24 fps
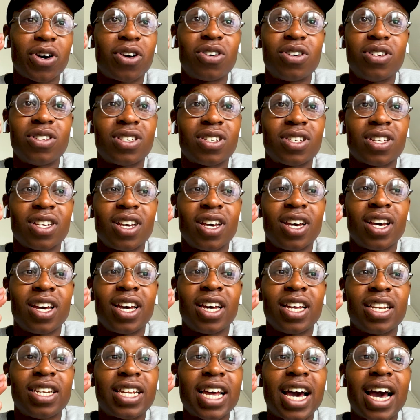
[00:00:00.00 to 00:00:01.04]
because
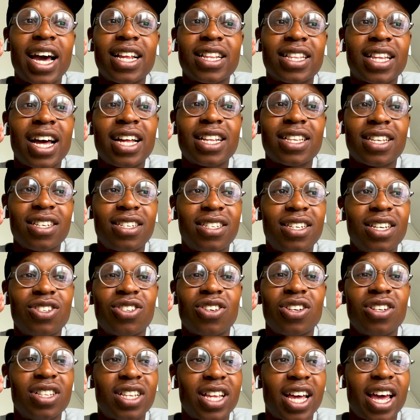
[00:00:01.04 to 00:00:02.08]
that
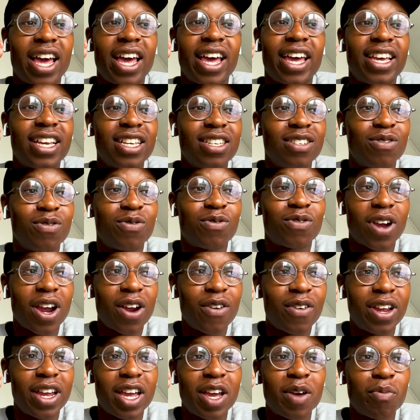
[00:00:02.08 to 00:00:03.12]
decision there is
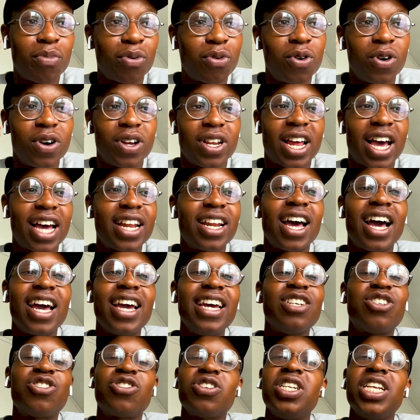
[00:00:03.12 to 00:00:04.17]
very important, and
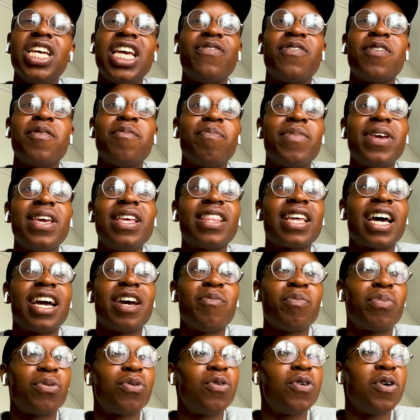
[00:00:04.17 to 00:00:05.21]
it shouldn't even be
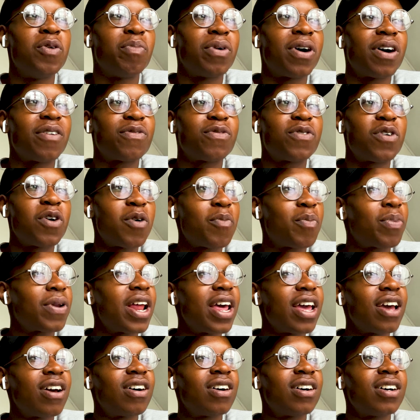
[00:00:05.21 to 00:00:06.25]
that important. But for a
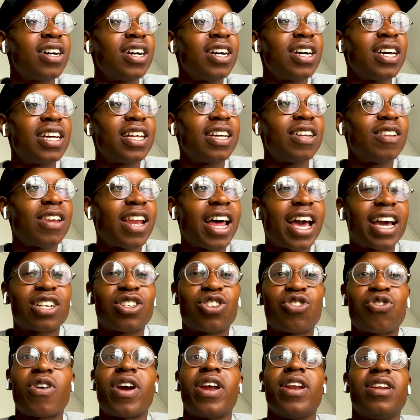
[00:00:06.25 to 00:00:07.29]
player
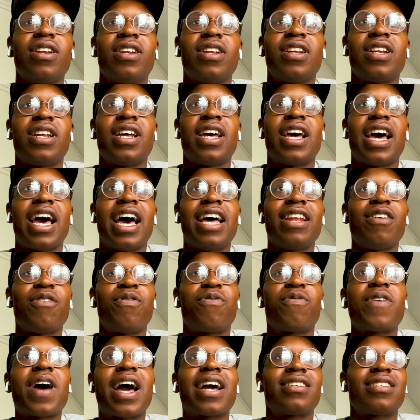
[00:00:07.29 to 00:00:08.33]
like Trent,
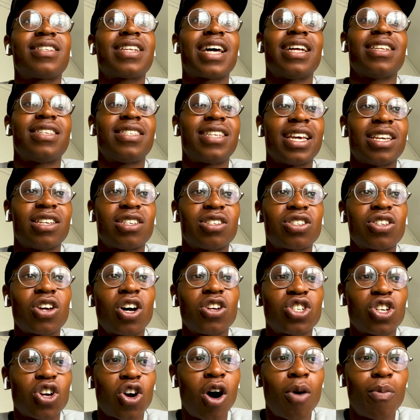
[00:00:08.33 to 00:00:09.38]
and the fact that there's
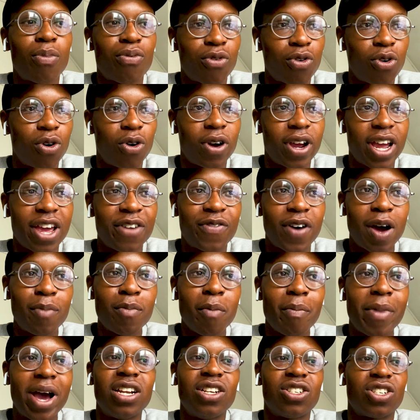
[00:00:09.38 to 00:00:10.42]
such uproar, if
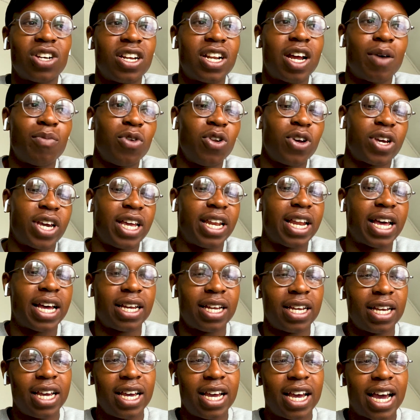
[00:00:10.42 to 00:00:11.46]
I'm a manager and I'm looking
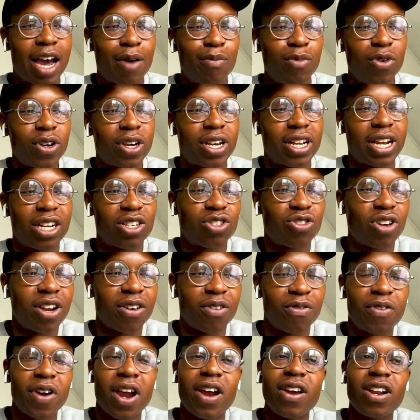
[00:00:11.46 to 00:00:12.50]
at
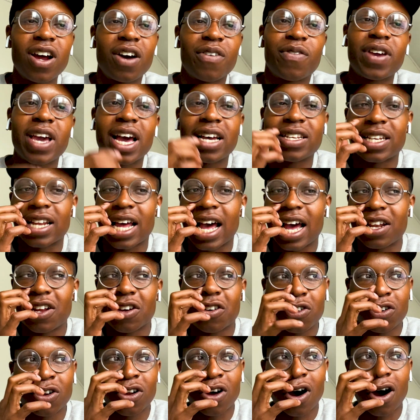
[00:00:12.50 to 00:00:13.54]
Trent, fair enough, he hasn't
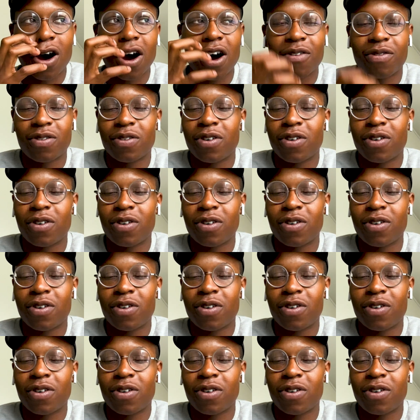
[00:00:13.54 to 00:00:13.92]
had a good